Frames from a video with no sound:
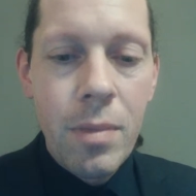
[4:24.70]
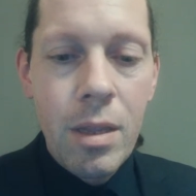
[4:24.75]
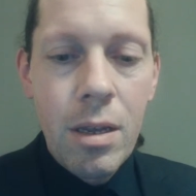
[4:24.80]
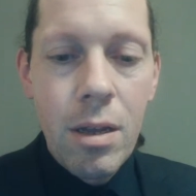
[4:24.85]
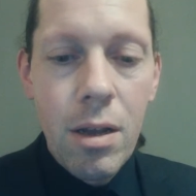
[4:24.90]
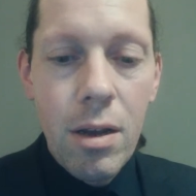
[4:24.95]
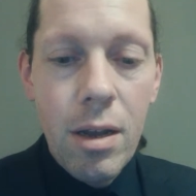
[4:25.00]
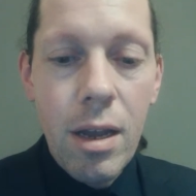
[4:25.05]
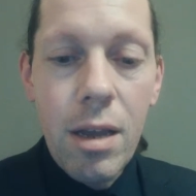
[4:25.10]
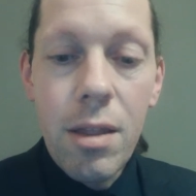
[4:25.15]

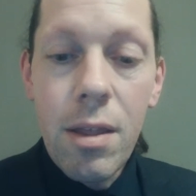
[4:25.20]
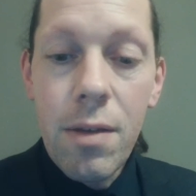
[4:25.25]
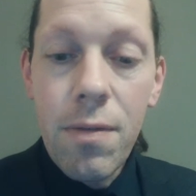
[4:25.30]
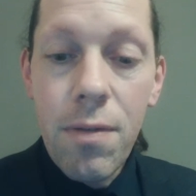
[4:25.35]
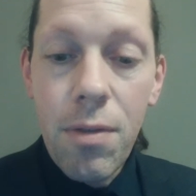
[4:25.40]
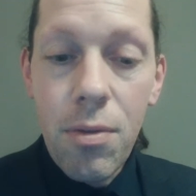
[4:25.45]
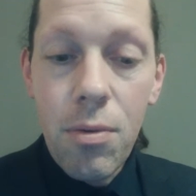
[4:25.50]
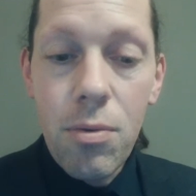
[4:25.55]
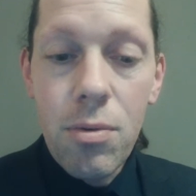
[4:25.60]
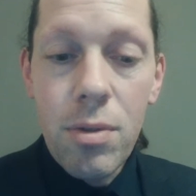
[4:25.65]
Okay, they've
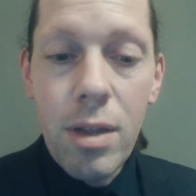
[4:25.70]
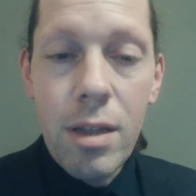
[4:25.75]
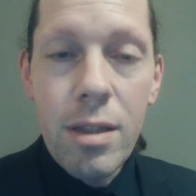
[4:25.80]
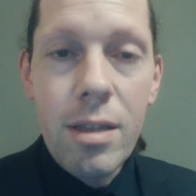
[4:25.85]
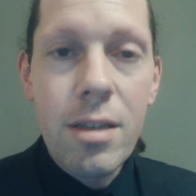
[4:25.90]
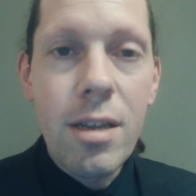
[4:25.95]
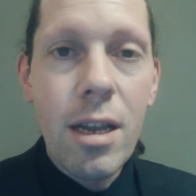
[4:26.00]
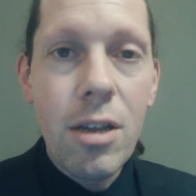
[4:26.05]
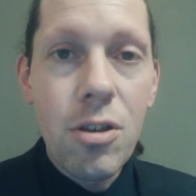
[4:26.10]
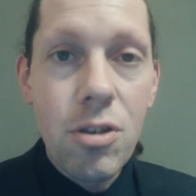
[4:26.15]
thought that the
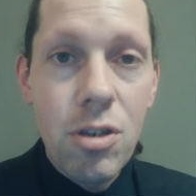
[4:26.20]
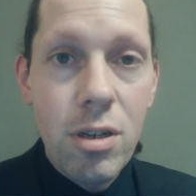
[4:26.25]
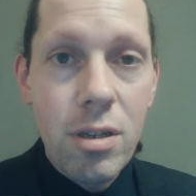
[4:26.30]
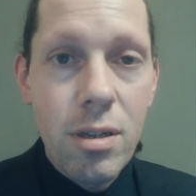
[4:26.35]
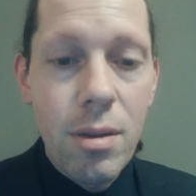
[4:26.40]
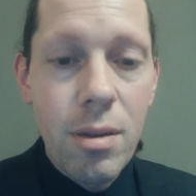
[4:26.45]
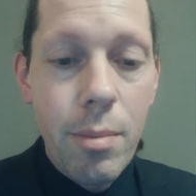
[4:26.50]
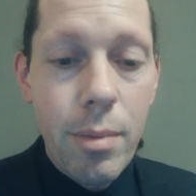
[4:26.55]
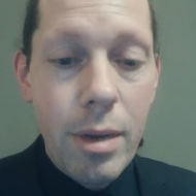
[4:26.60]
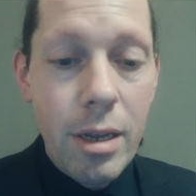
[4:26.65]

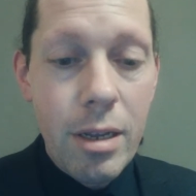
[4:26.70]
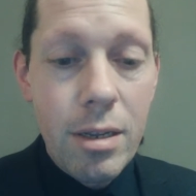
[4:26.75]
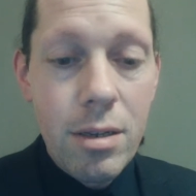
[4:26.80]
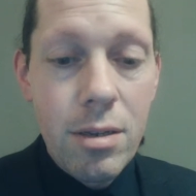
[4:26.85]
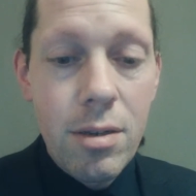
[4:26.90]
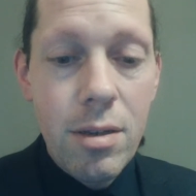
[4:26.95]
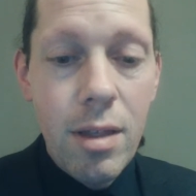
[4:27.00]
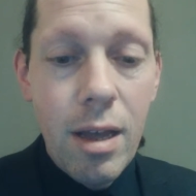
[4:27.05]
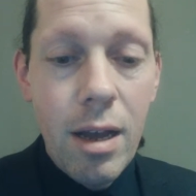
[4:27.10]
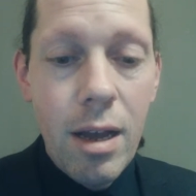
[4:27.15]
tension
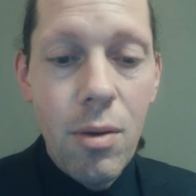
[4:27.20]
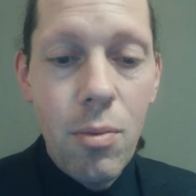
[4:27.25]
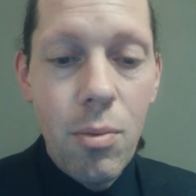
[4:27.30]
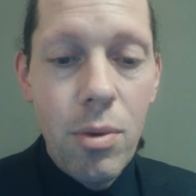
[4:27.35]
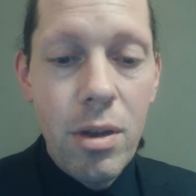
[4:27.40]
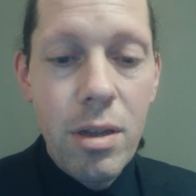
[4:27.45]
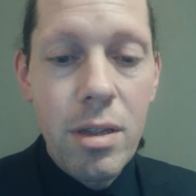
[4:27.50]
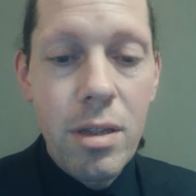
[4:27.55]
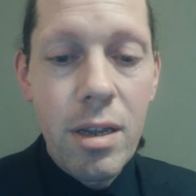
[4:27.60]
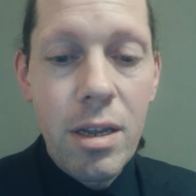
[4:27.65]
means that
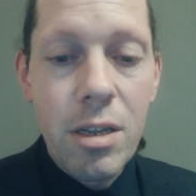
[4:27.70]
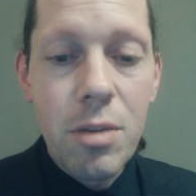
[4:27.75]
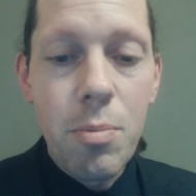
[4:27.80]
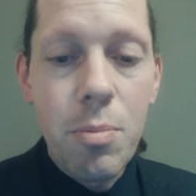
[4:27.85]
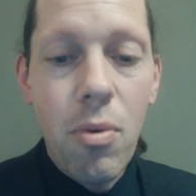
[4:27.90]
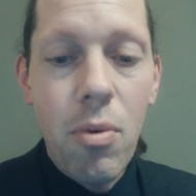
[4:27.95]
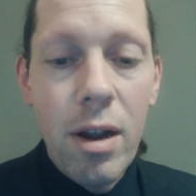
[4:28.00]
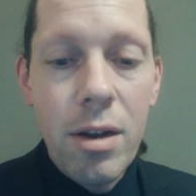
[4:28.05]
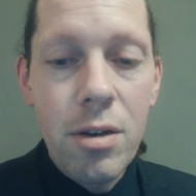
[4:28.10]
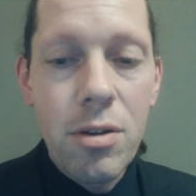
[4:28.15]
we need
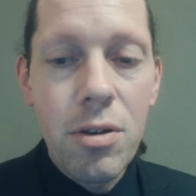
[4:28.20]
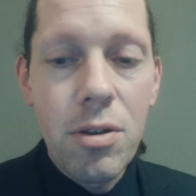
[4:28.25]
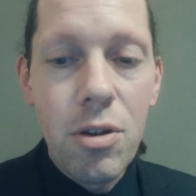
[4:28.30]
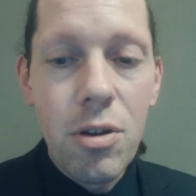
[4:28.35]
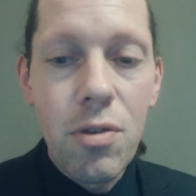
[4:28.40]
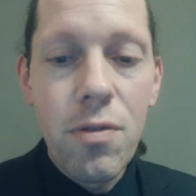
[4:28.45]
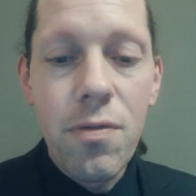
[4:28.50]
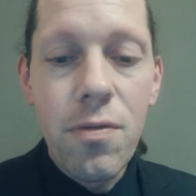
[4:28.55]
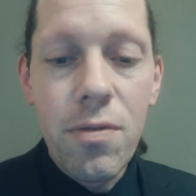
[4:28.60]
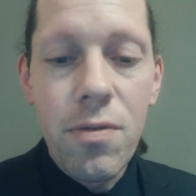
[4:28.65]
brand
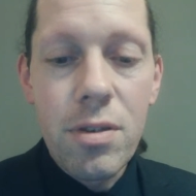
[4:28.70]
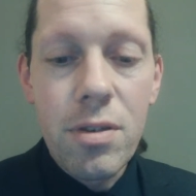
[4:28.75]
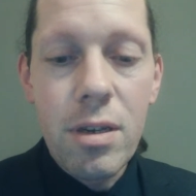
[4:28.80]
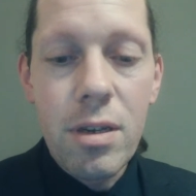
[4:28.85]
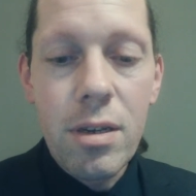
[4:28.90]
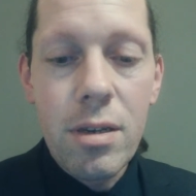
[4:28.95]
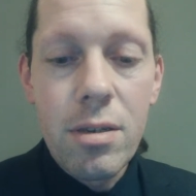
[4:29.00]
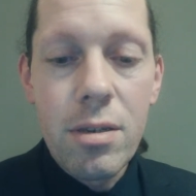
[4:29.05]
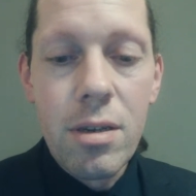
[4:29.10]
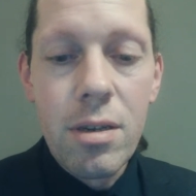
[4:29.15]
new
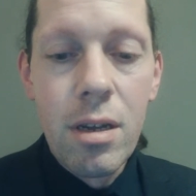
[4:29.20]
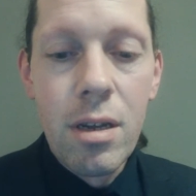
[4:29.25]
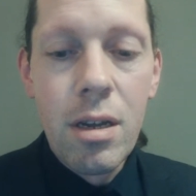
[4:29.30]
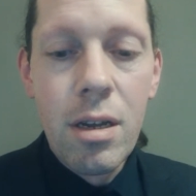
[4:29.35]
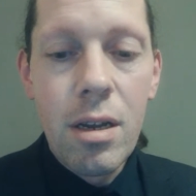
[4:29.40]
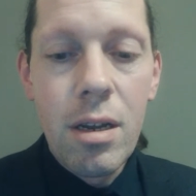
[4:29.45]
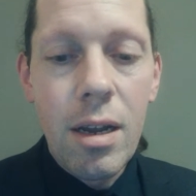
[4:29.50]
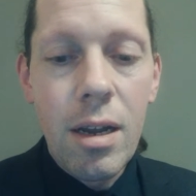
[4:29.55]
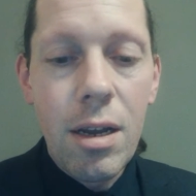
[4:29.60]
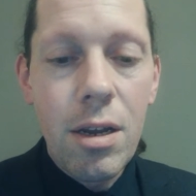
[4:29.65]
physics,
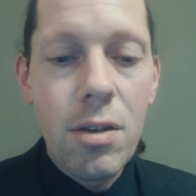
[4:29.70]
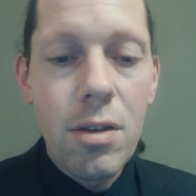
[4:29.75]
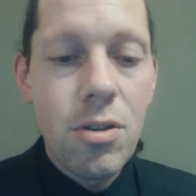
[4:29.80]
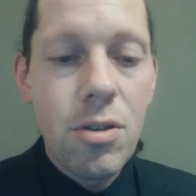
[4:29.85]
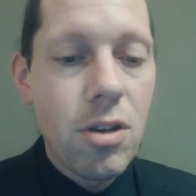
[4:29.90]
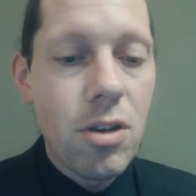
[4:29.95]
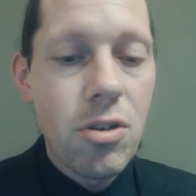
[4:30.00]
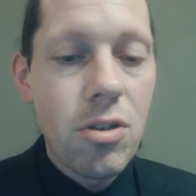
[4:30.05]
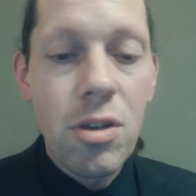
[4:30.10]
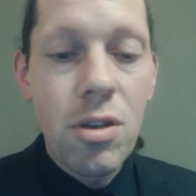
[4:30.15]
like
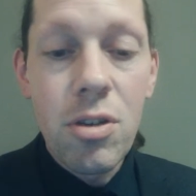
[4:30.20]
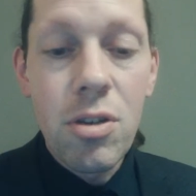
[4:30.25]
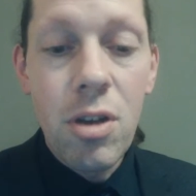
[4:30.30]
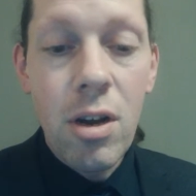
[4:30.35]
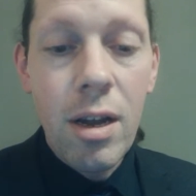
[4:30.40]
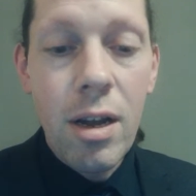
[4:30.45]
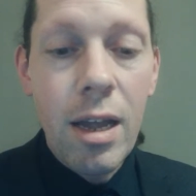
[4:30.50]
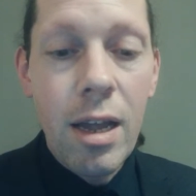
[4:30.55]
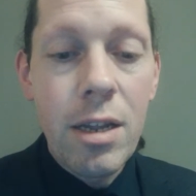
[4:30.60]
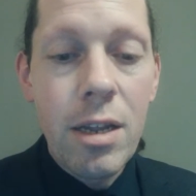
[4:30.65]
changing
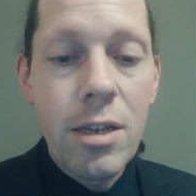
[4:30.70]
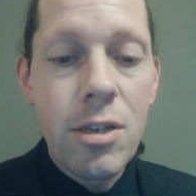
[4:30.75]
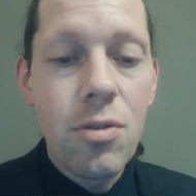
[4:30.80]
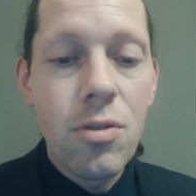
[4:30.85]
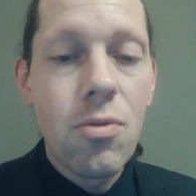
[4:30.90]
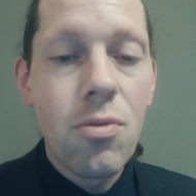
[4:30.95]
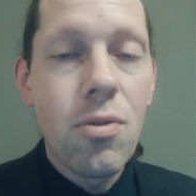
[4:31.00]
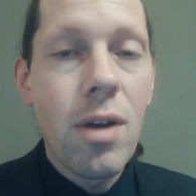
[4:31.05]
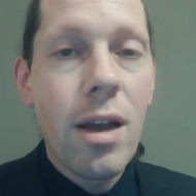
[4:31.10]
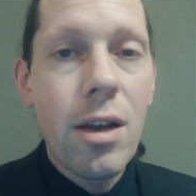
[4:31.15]
dark energy
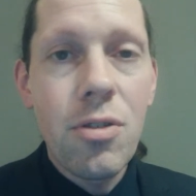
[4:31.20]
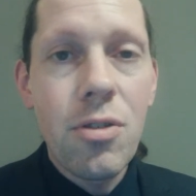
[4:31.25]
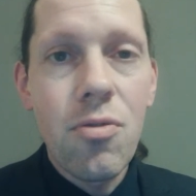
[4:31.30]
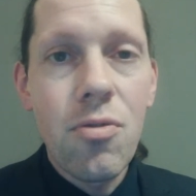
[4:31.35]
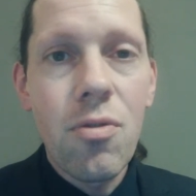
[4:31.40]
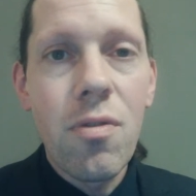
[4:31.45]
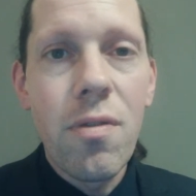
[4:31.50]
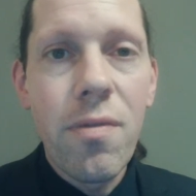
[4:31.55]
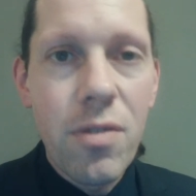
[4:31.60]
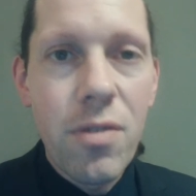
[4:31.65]
or
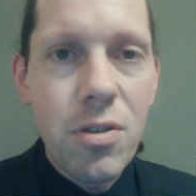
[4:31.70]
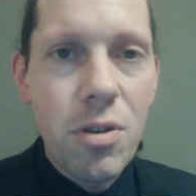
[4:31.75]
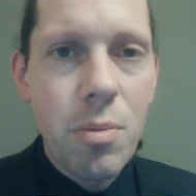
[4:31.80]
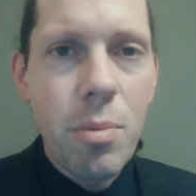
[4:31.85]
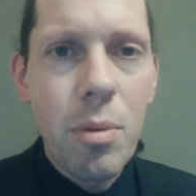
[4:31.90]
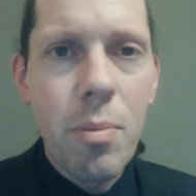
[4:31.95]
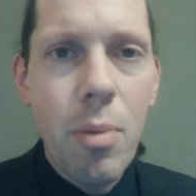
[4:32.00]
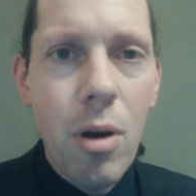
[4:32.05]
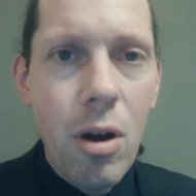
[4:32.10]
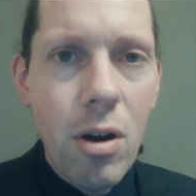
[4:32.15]
extra
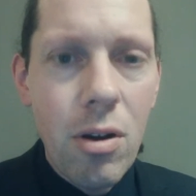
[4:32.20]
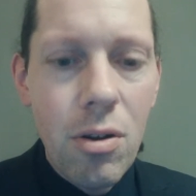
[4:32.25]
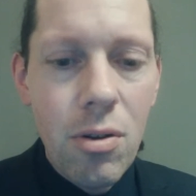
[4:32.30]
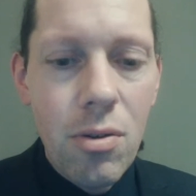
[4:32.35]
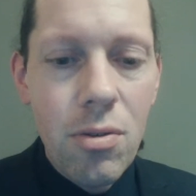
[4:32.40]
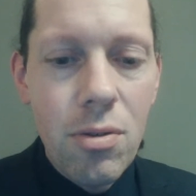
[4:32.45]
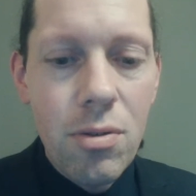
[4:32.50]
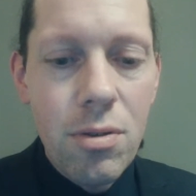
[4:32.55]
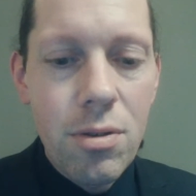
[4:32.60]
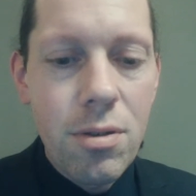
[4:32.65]
invisible
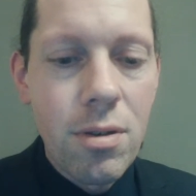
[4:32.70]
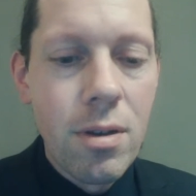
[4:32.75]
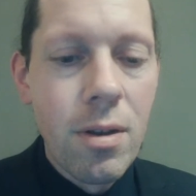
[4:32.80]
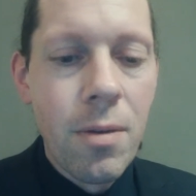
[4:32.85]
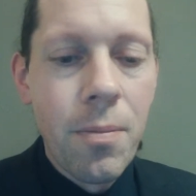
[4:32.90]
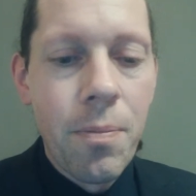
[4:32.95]
particles.